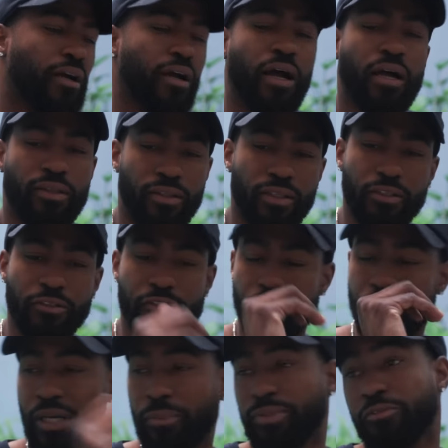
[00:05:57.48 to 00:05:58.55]
I think you should
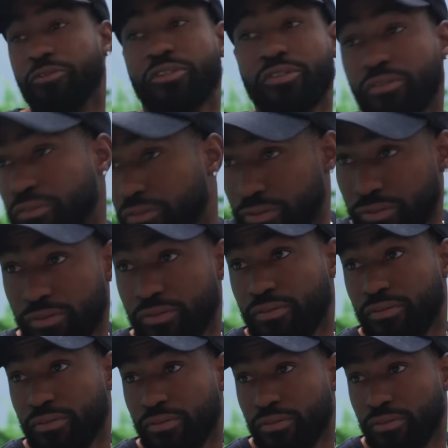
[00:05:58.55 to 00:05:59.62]
try BlueChew.
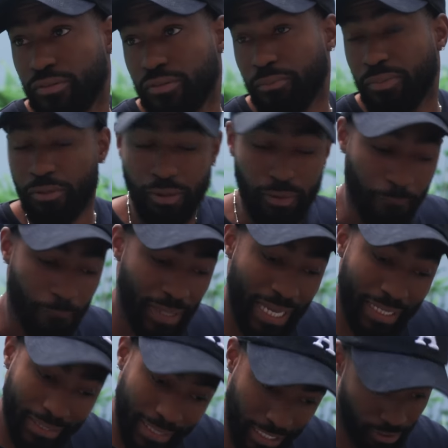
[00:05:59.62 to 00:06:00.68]
Blow her
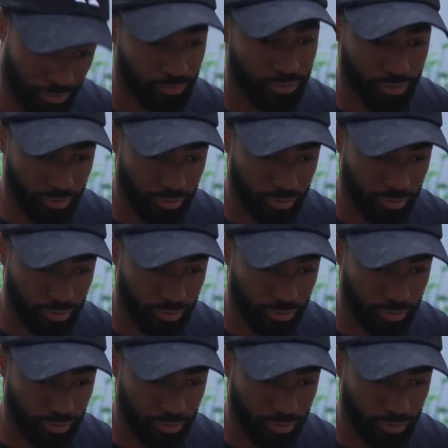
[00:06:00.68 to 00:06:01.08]
back out